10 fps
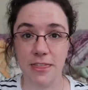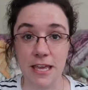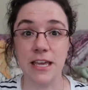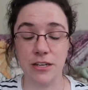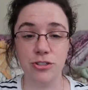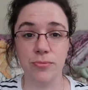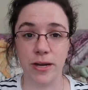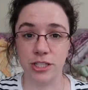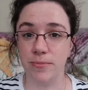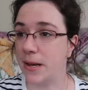thinking too
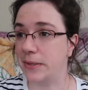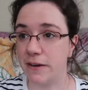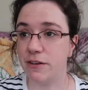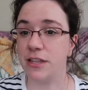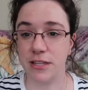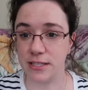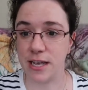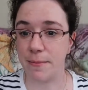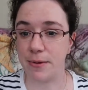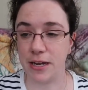much about everything that's
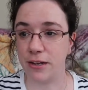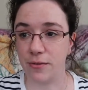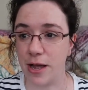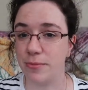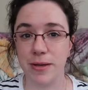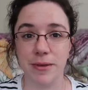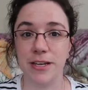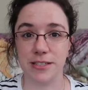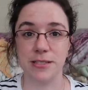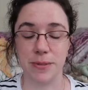happening around me,
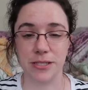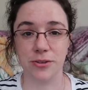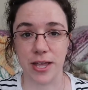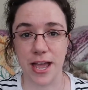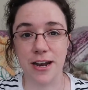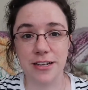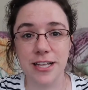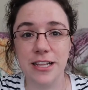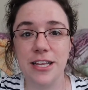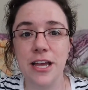because it's been so chaotic
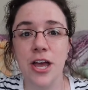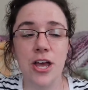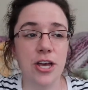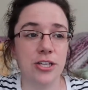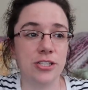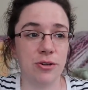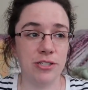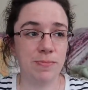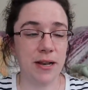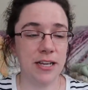lately. So
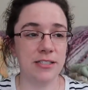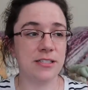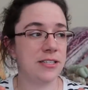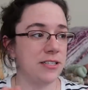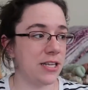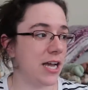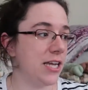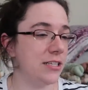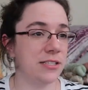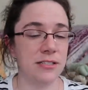spinning is this
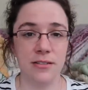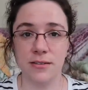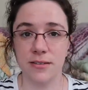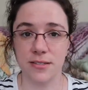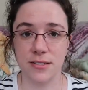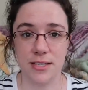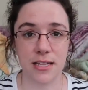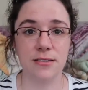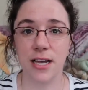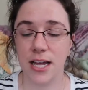nice
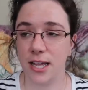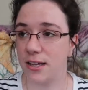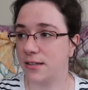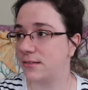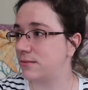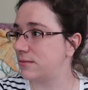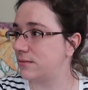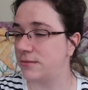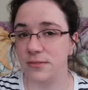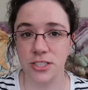zen-like,
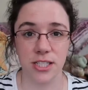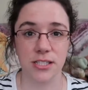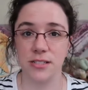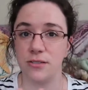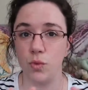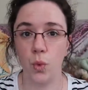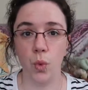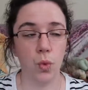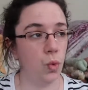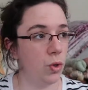just
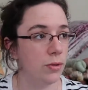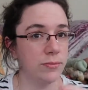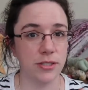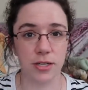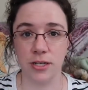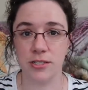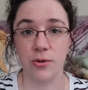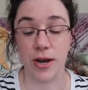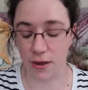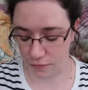gonna
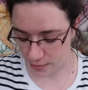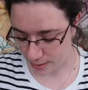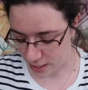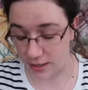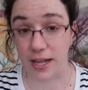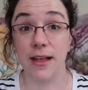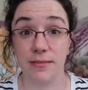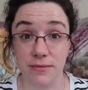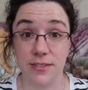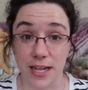zone out for a minute. Like,
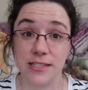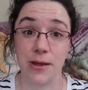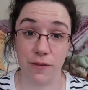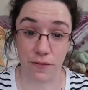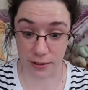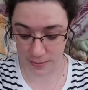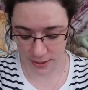that's how I feel.